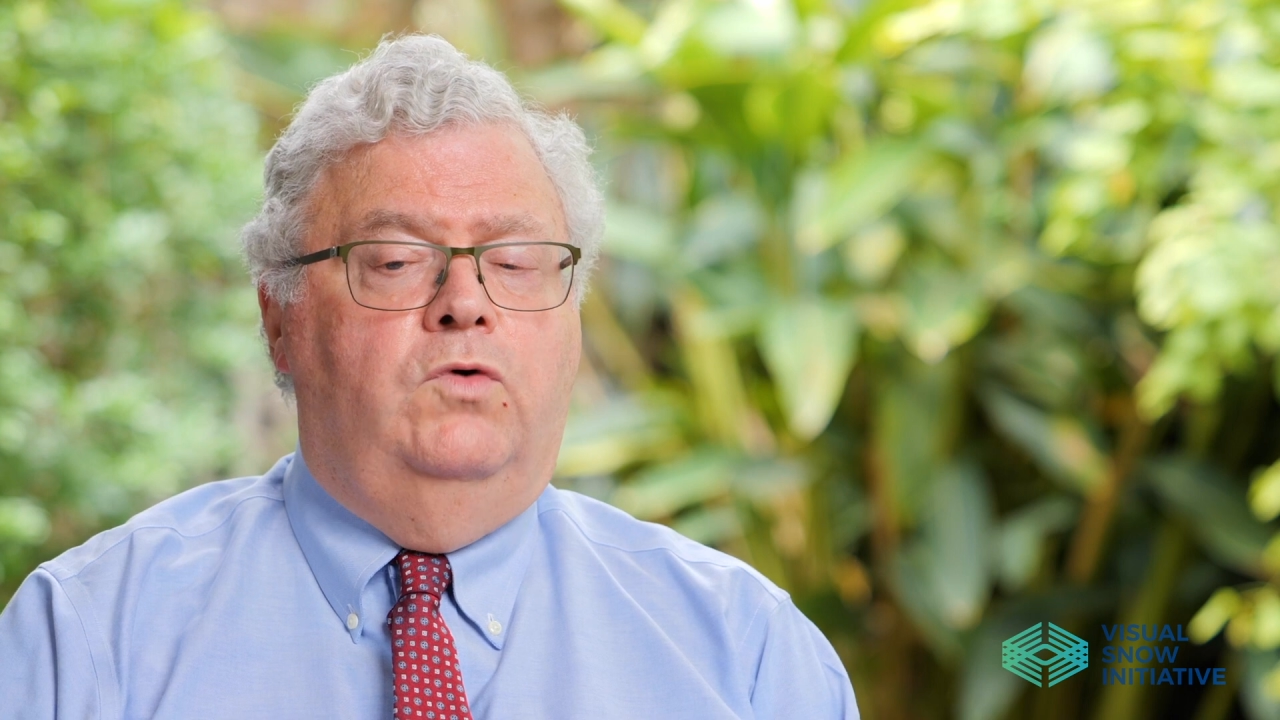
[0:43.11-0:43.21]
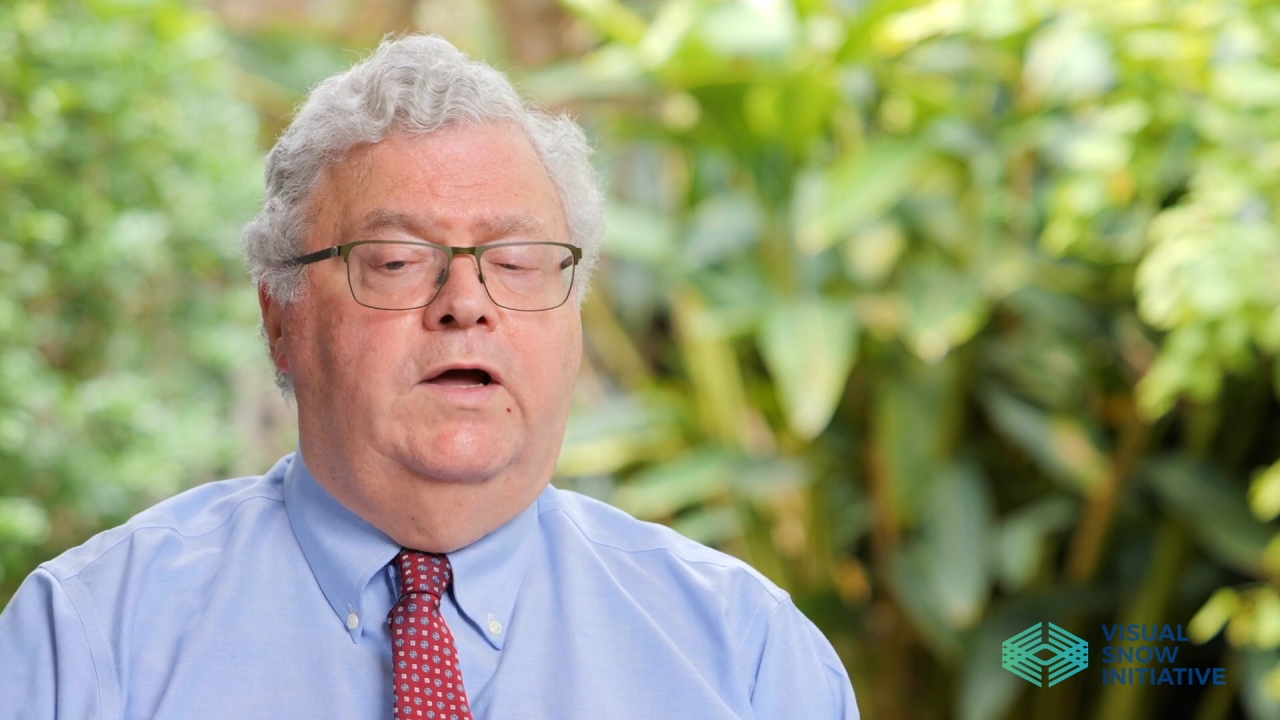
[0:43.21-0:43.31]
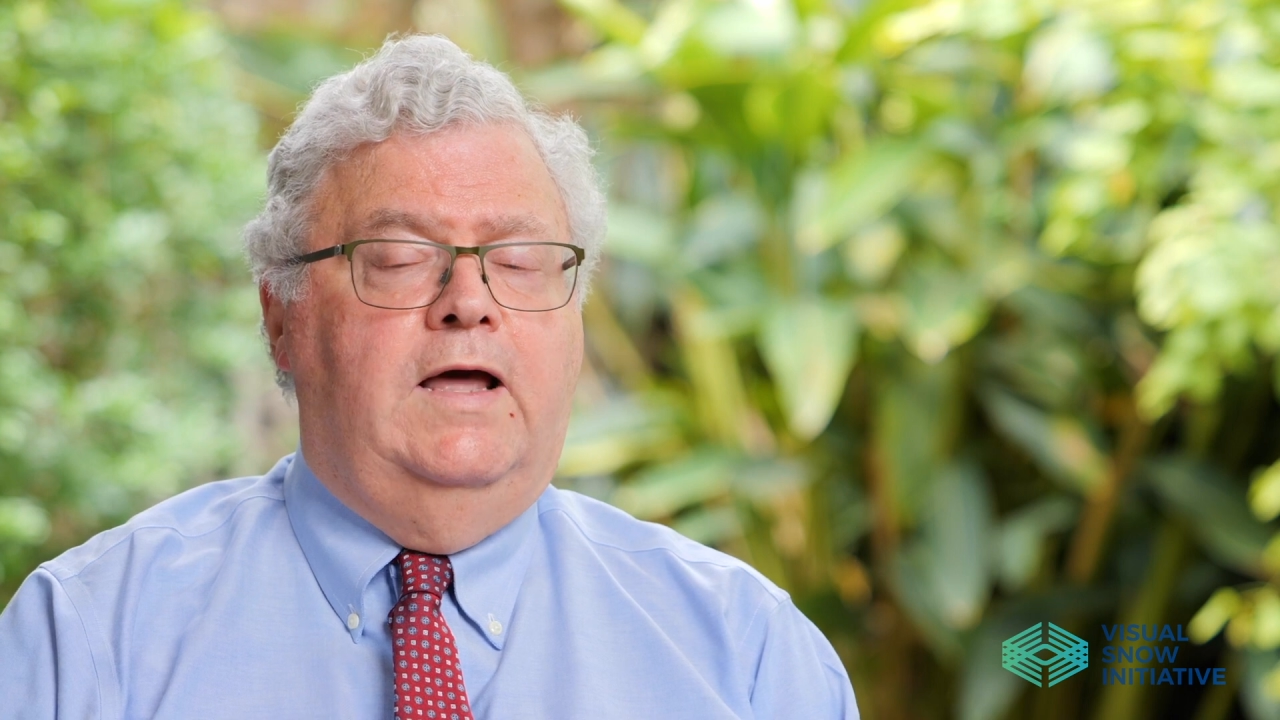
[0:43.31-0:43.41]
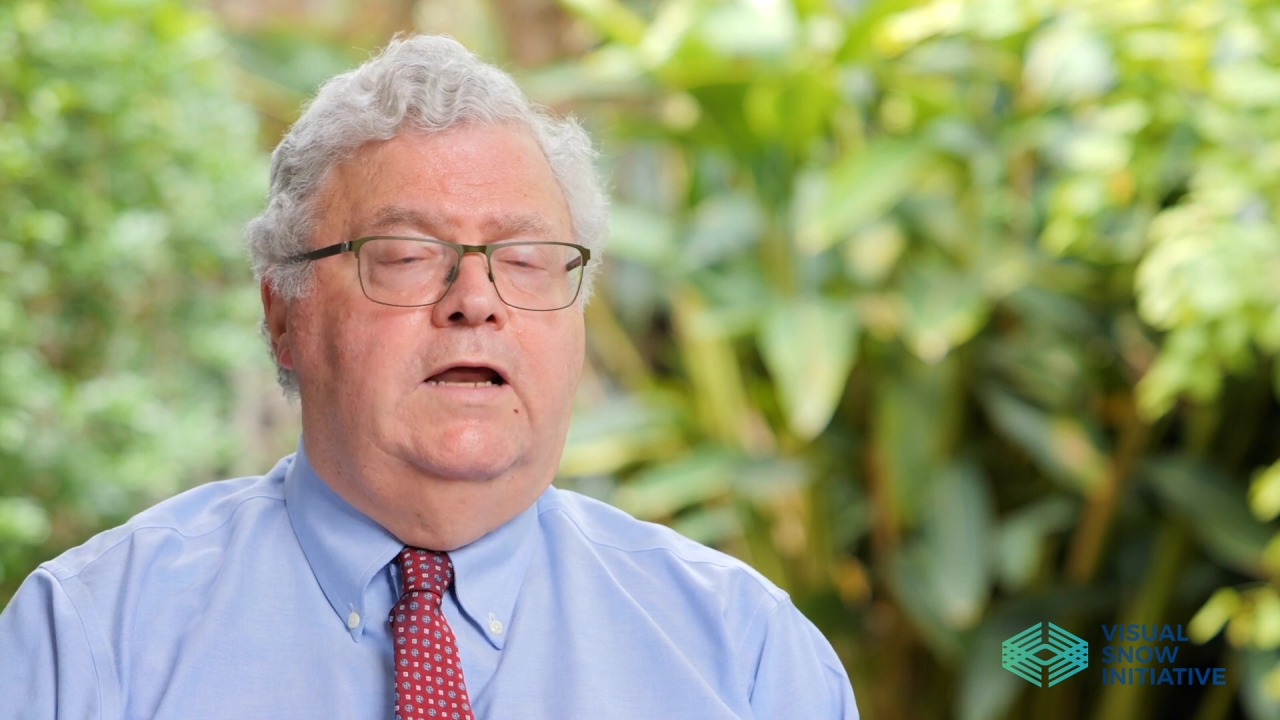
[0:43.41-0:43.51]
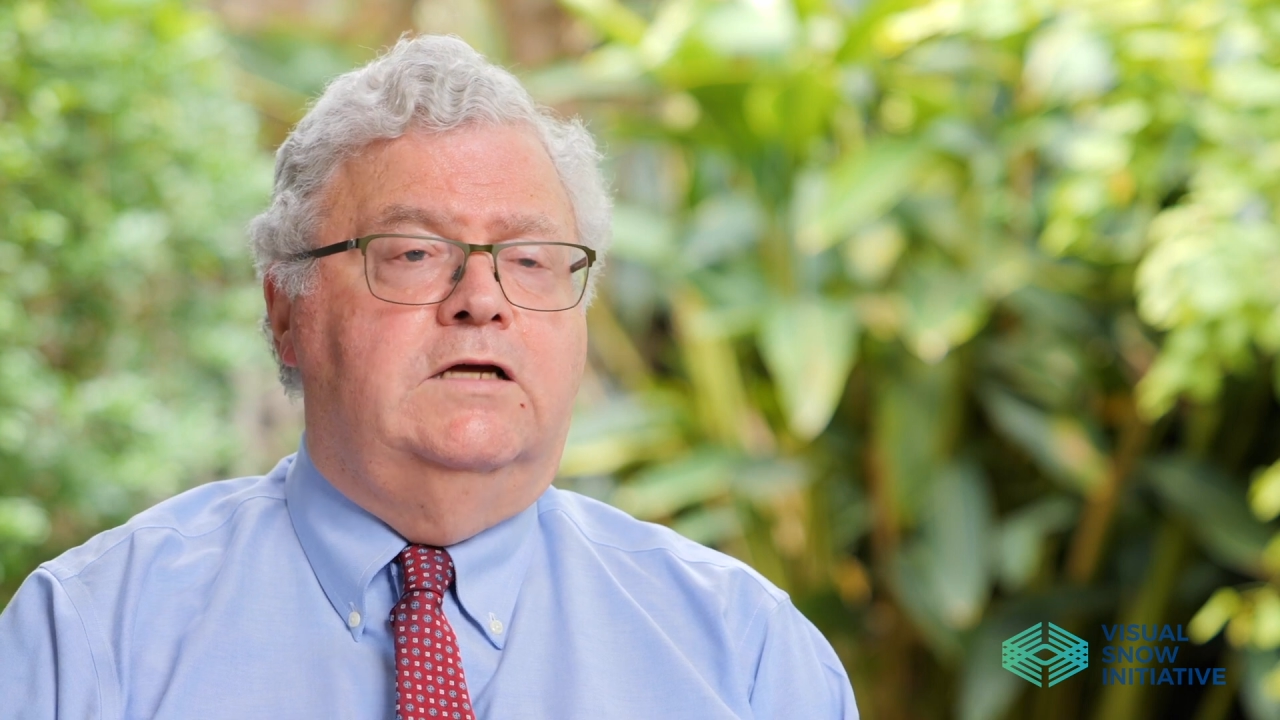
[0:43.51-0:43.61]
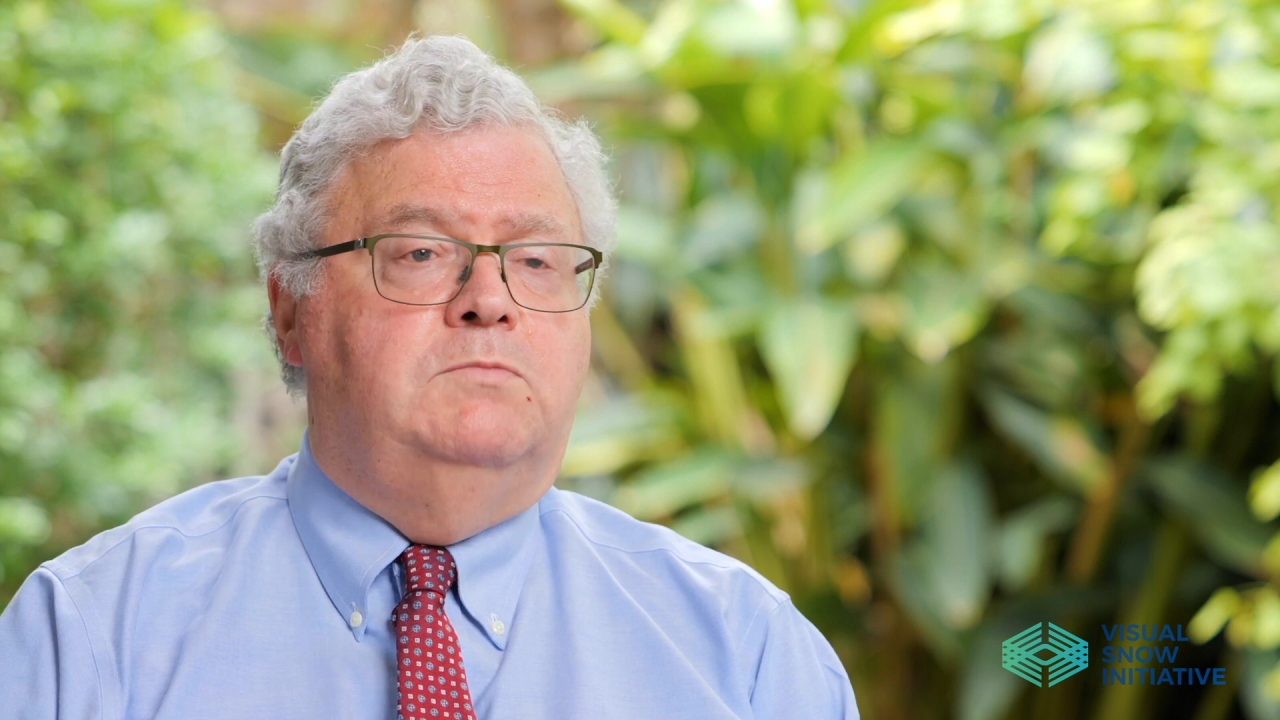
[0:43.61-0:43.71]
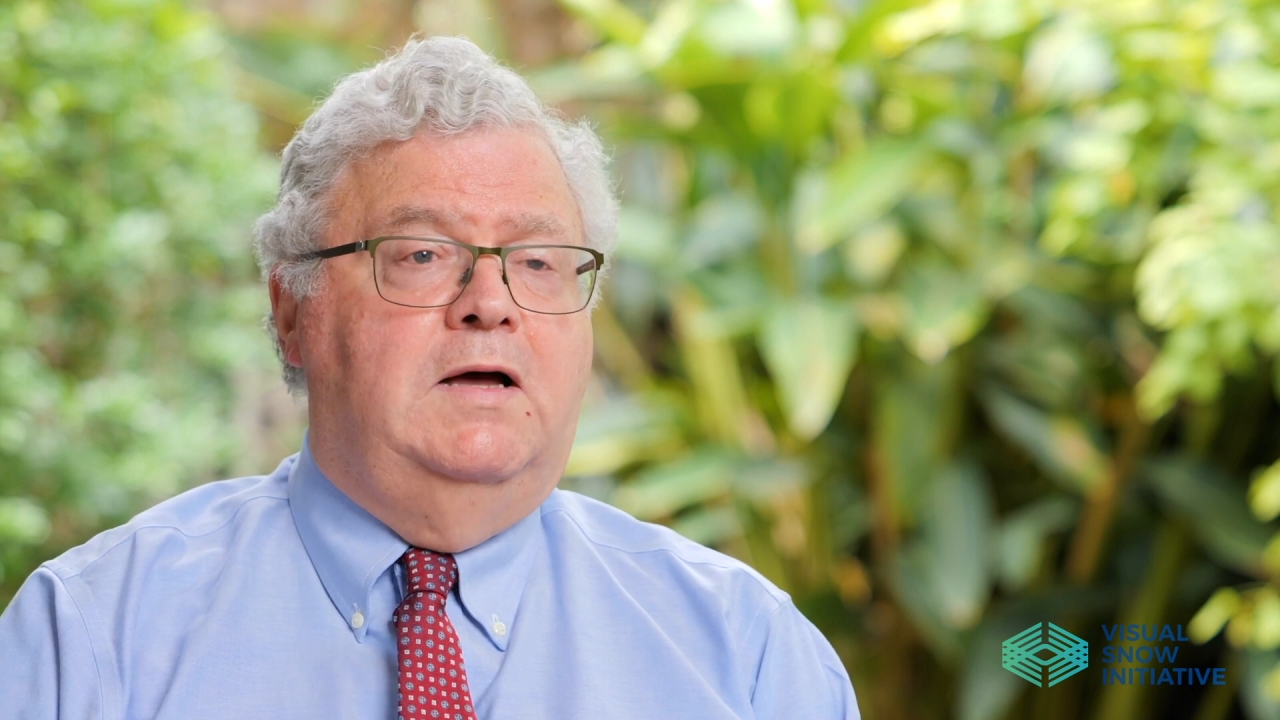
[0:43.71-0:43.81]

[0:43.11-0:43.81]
we're getting as